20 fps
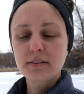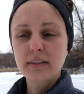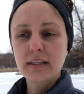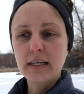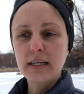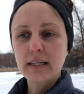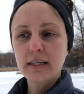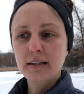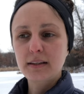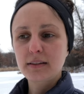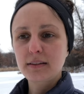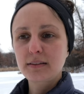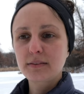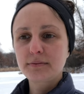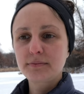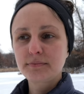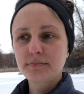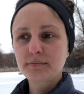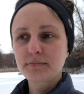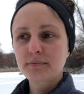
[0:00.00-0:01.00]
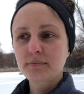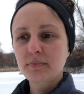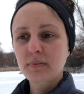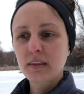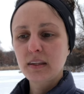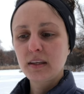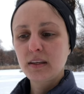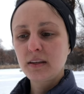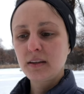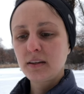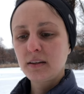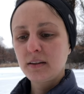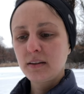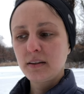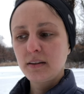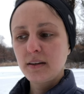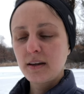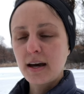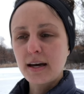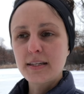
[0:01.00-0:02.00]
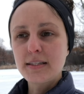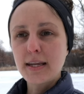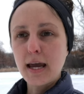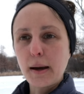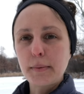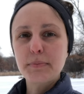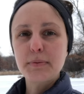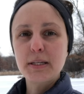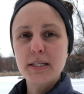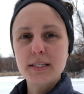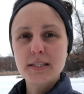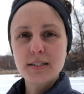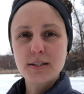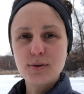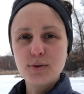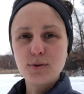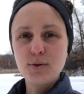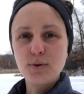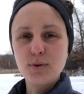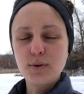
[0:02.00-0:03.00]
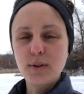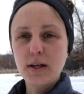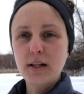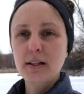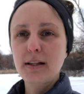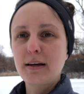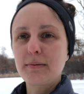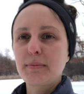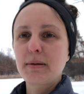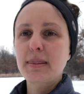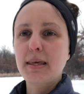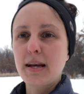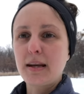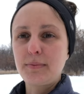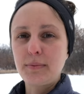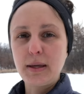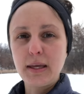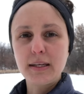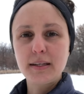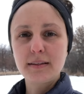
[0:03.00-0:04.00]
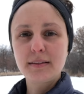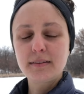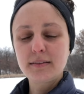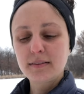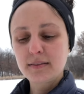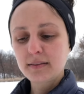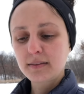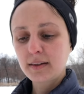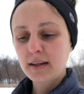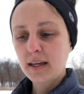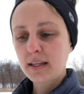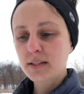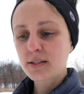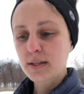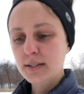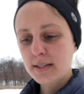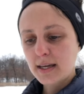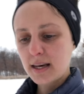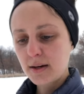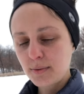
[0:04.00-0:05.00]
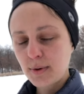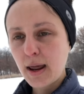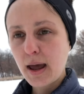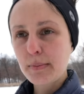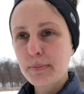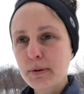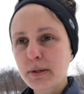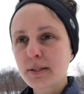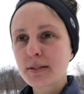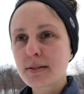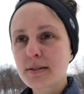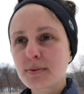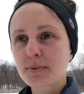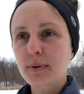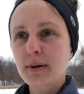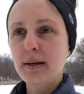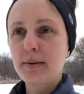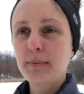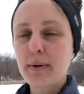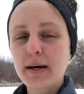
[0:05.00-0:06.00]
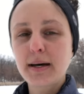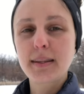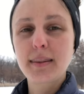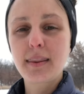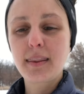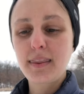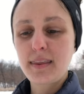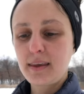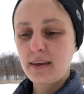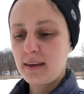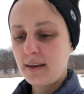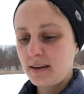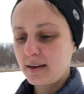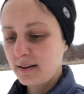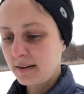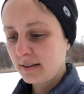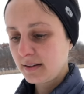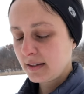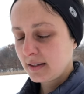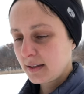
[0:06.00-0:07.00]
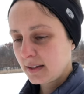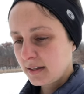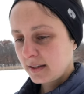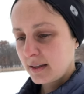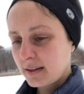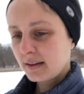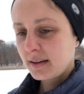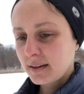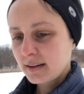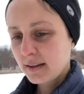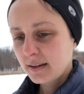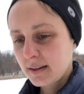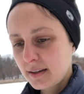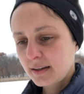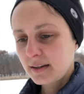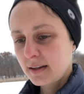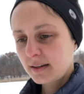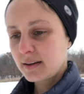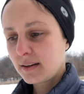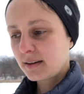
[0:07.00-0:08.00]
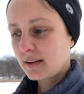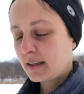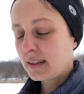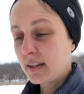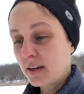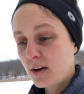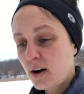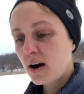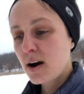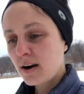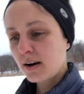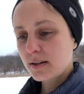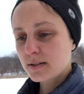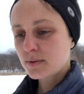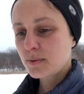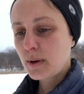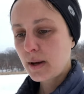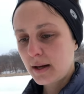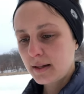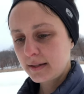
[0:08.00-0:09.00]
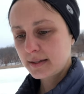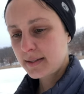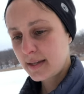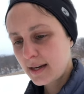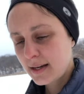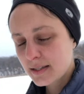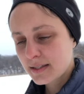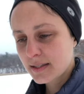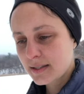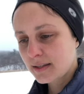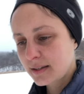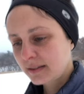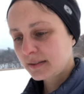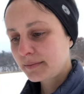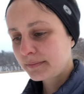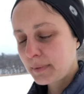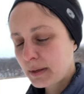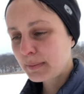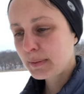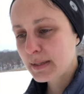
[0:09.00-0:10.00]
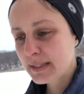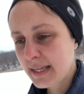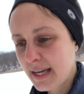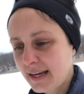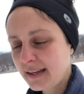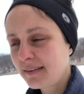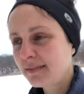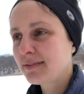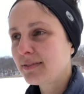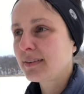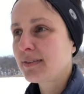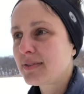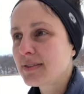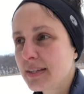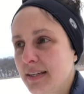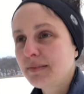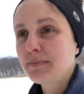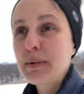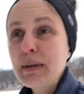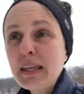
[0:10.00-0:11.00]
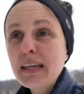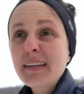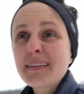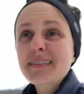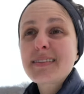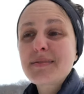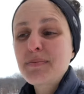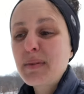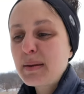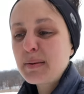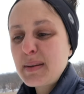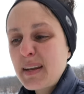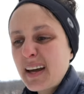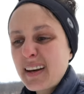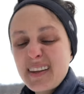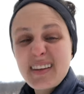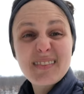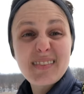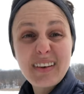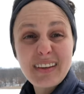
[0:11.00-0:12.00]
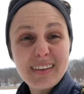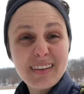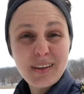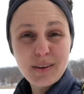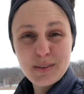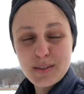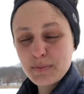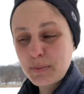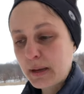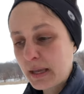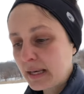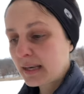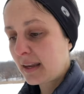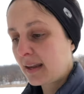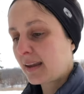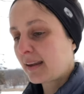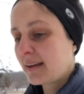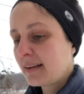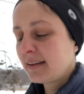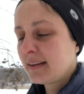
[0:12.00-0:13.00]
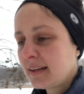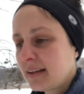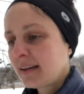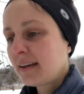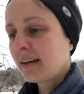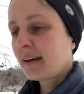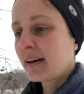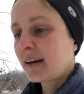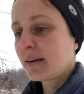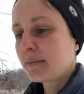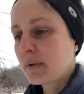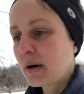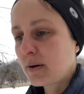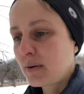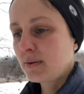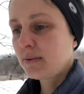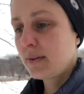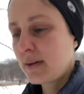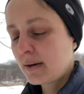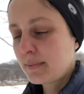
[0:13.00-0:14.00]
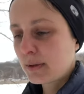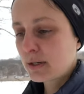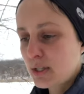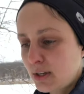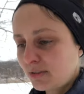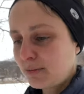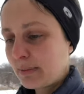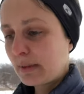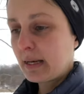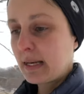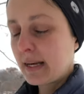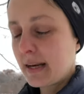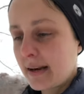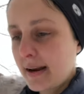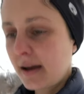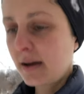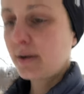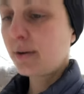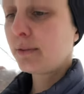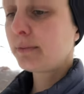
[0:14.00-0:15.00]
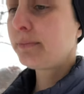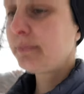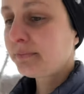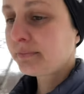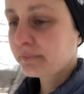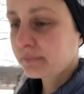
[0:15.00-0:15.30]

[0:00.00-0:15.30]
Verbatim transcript: like adapted to the climate that I'm in. And so that's kind of what happens when I'm on the, in the car as well. It takes maybe 10, 15 minutes, maybe not even, you know, depending um, how, how much I've been in and out,